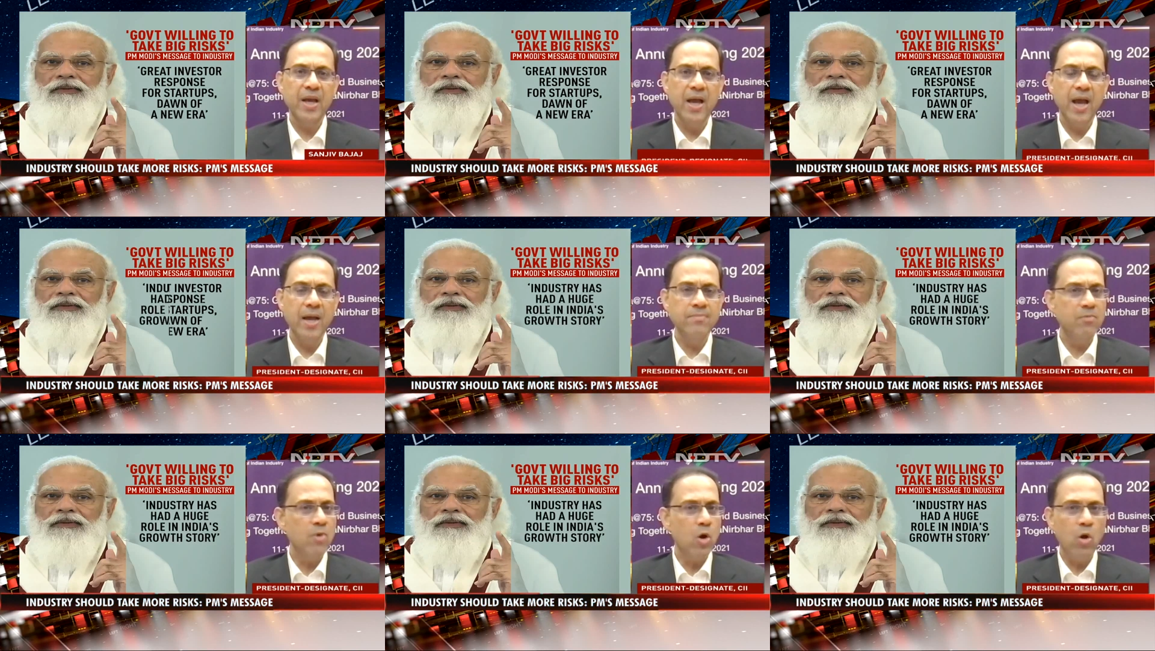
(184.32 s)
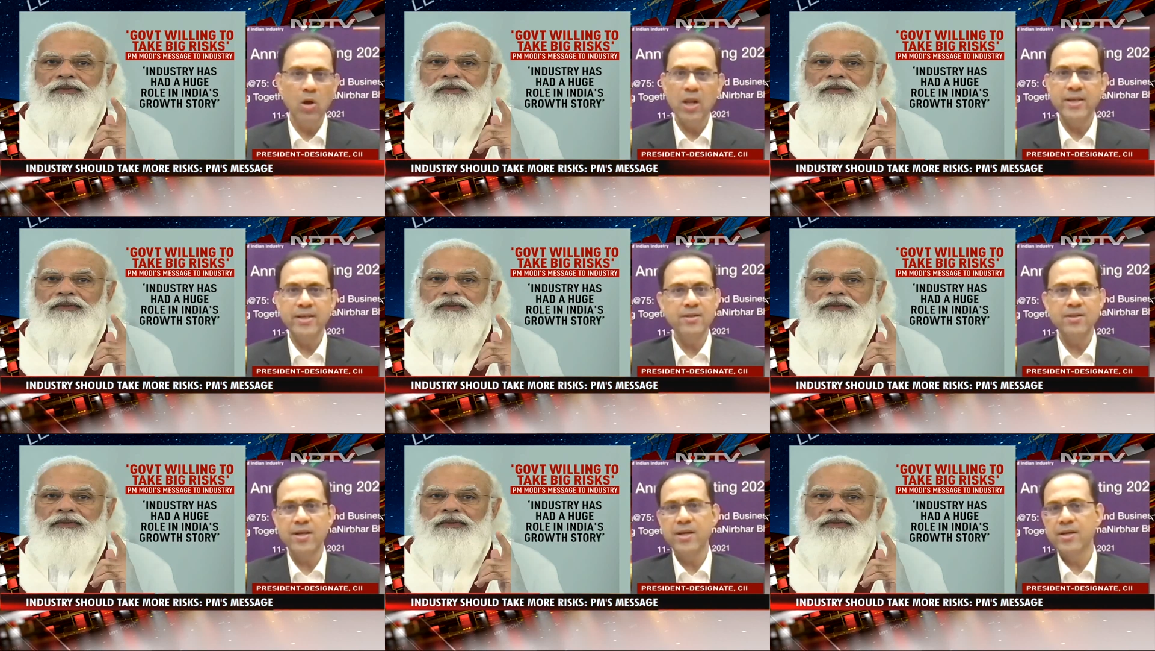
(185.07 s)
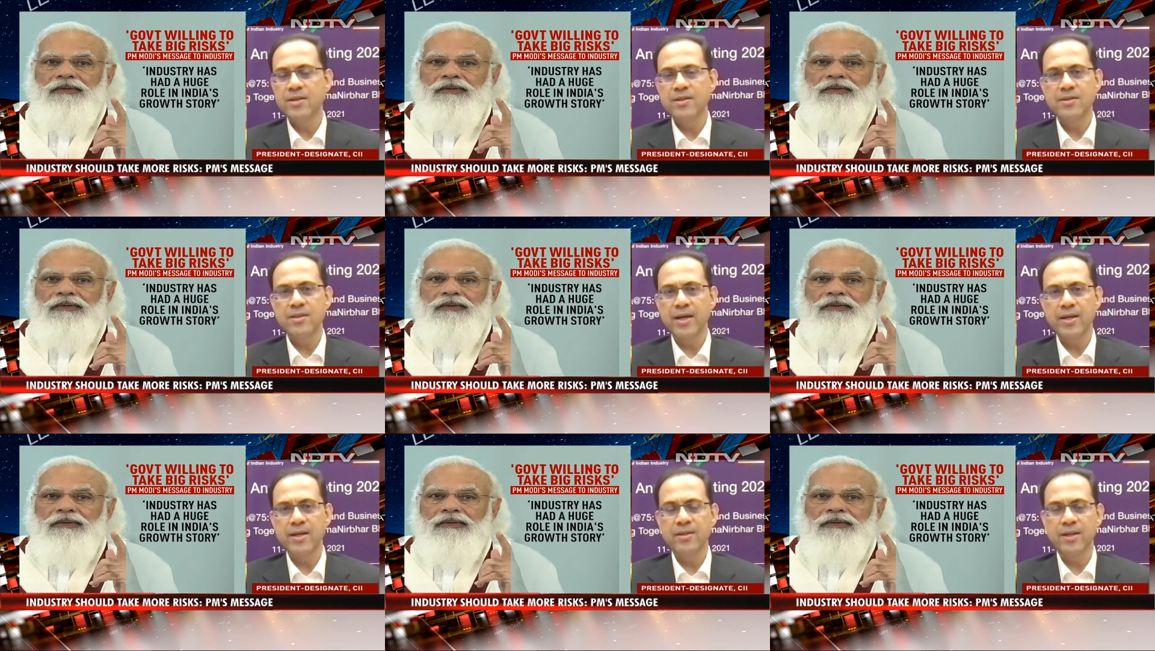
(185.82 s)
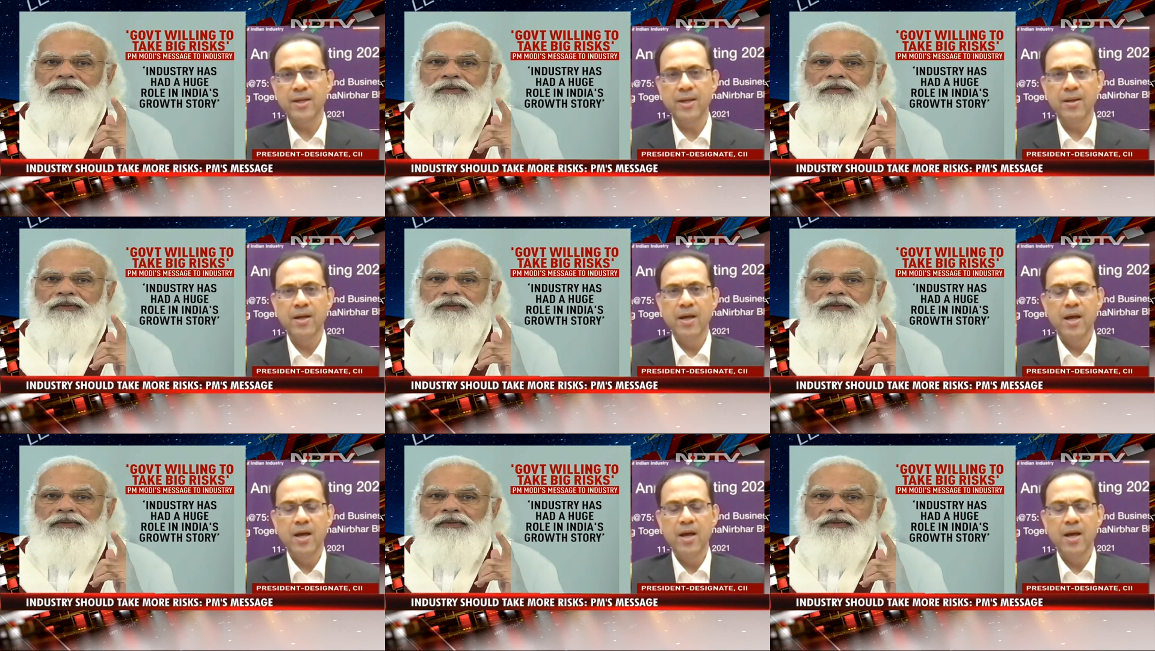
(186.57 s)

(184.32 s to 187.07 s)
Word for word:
Speaker 1: and all I can say is that uh,